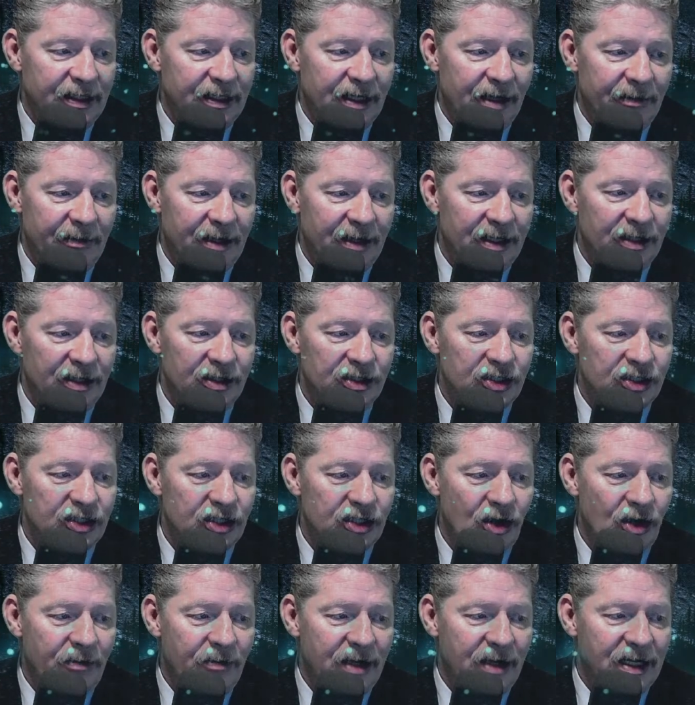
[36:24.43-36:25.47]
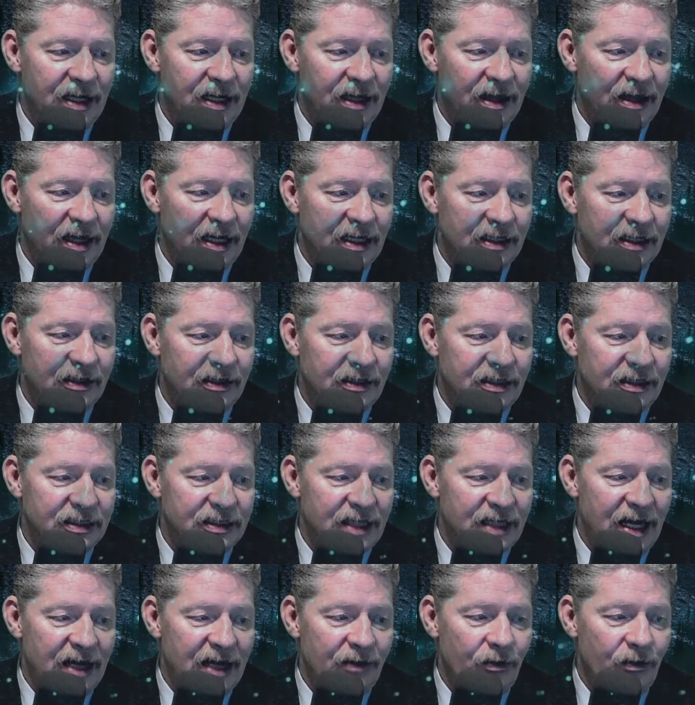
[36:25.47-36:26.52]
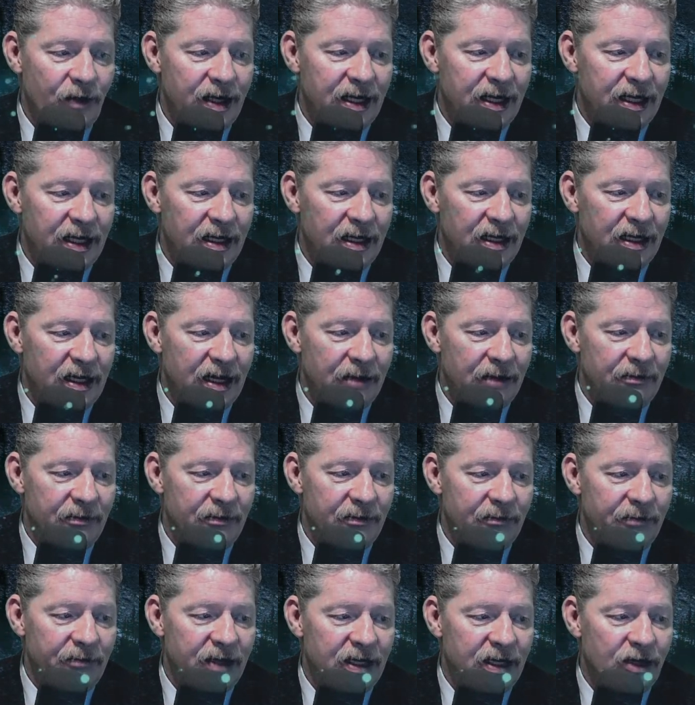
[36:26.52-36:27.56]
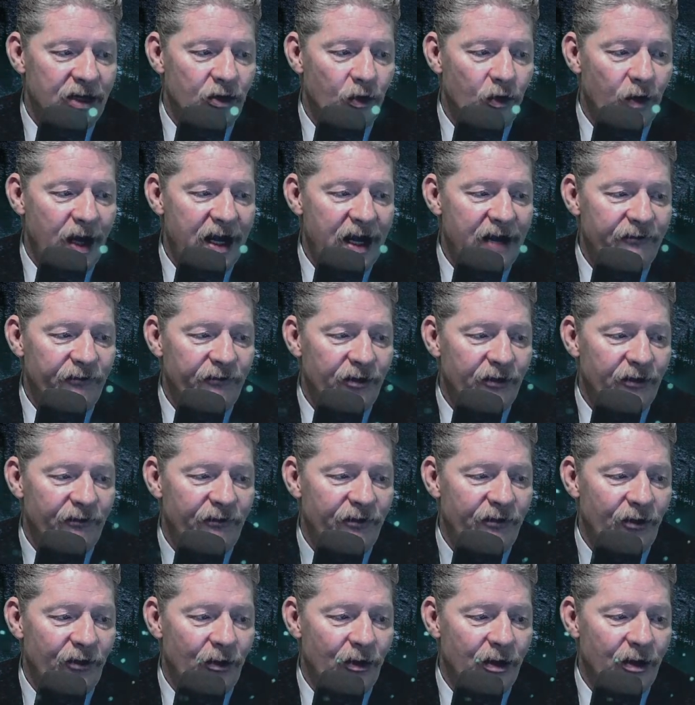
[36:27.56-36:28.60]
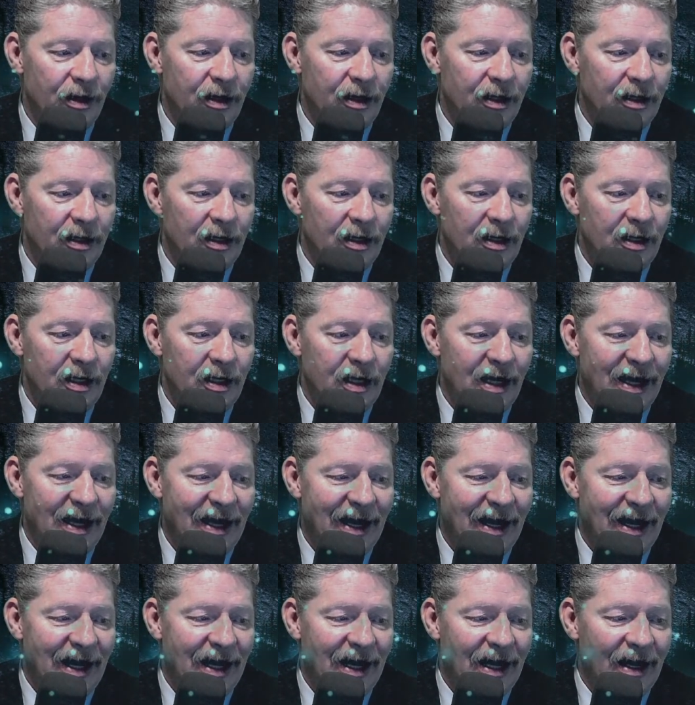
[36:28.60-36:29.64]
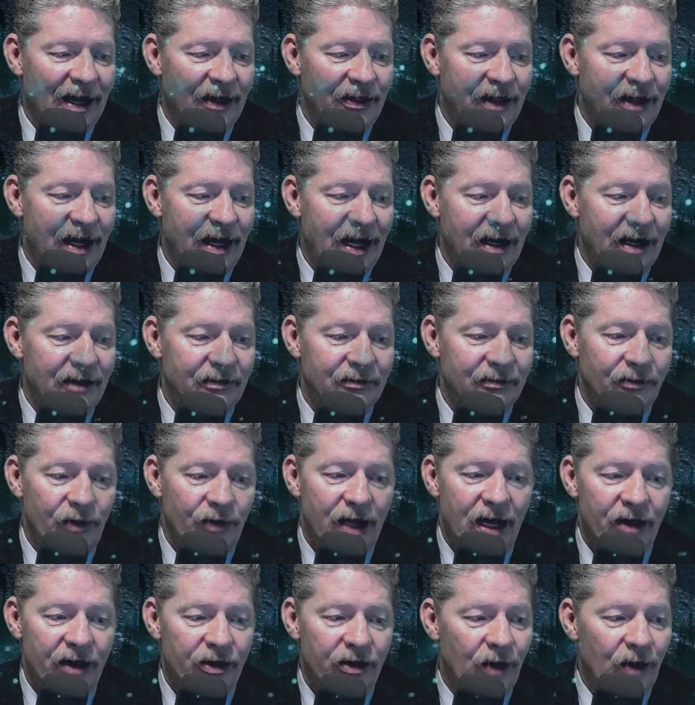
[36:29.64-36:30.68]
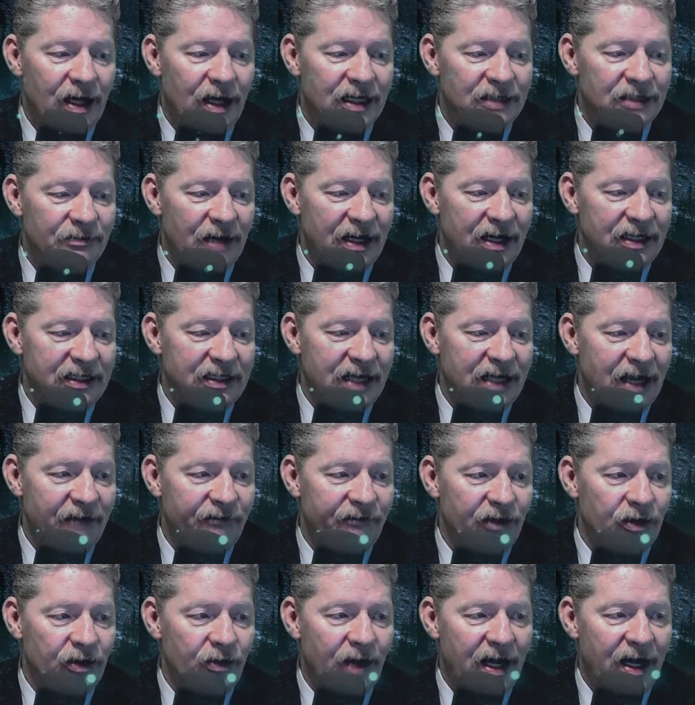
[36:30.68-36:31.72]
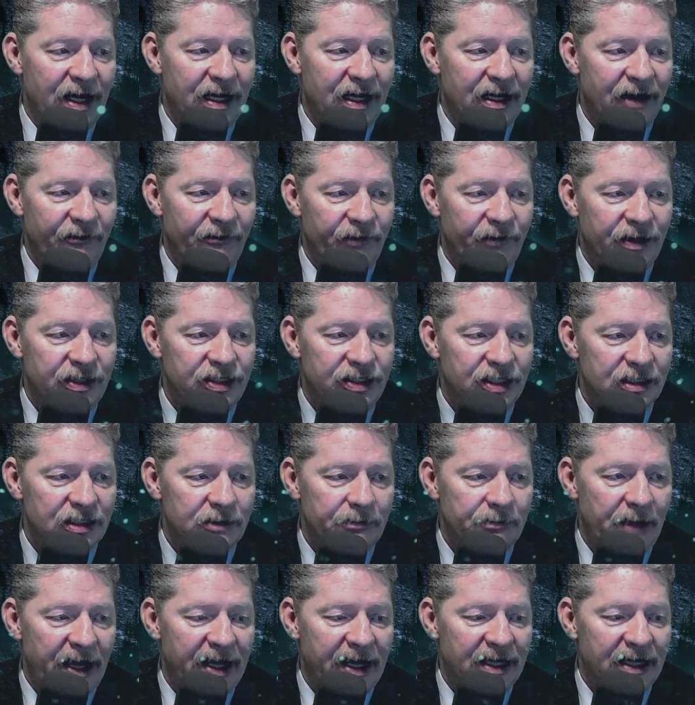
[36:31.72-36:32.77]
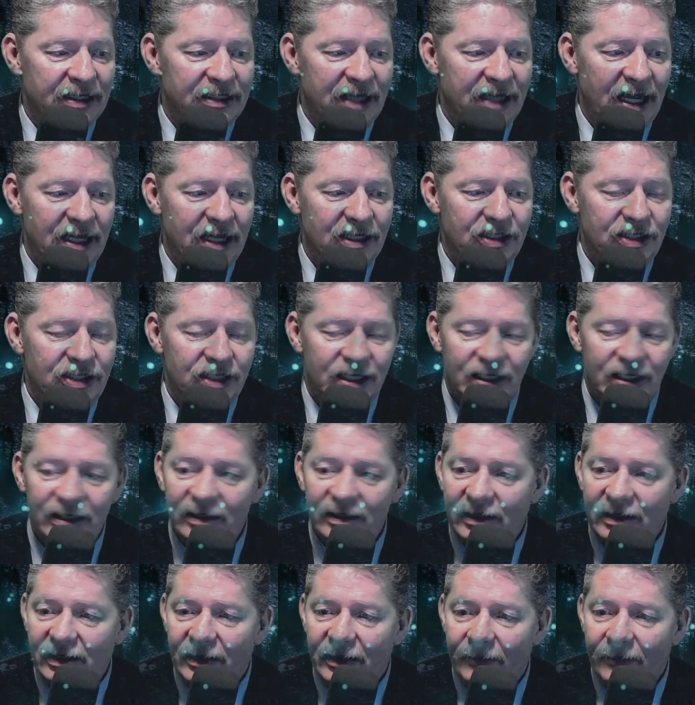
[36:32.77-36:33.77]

I mean, there's so many things that we can be grateful for that we otherwise might take for granted if we just pay attention,